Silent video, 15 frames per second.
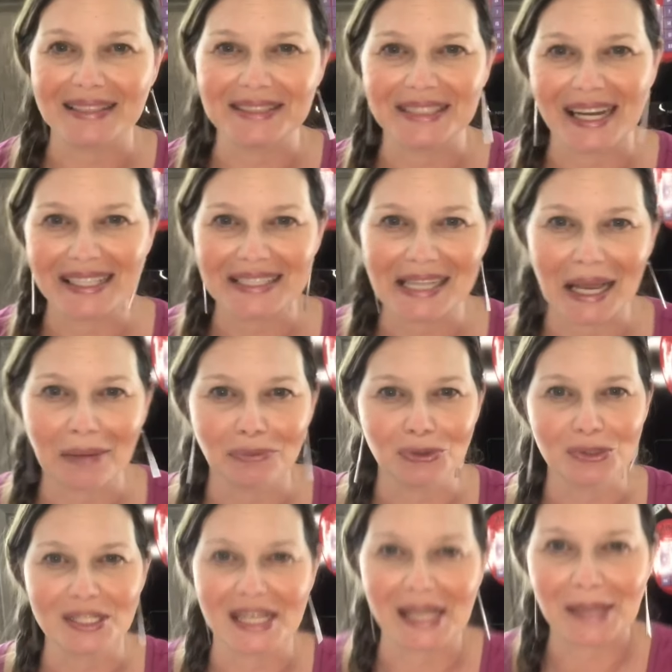nighttime
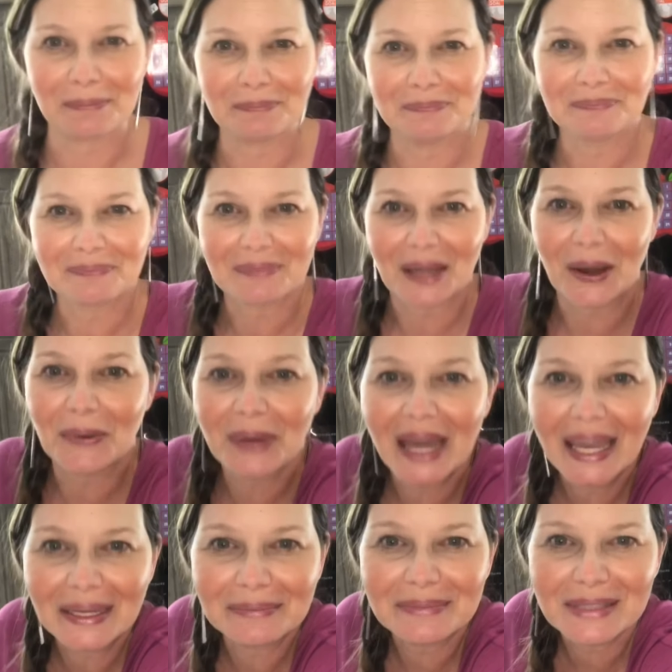routine.
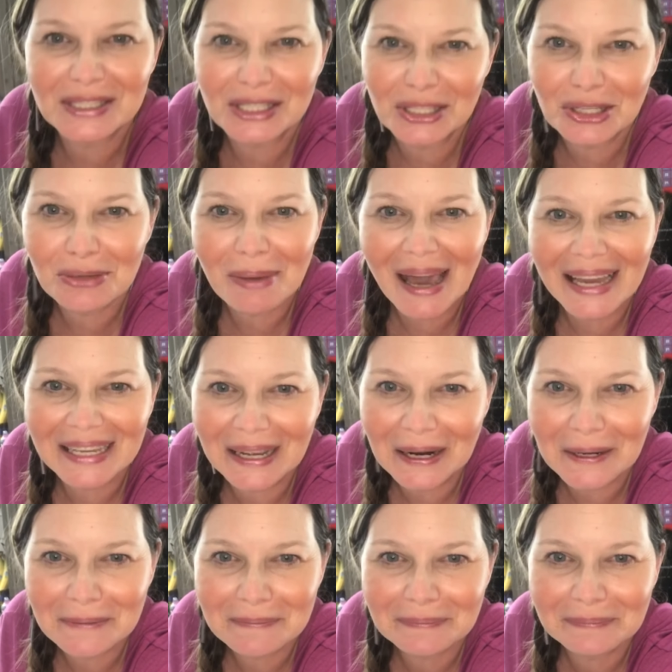Okay, see you back here.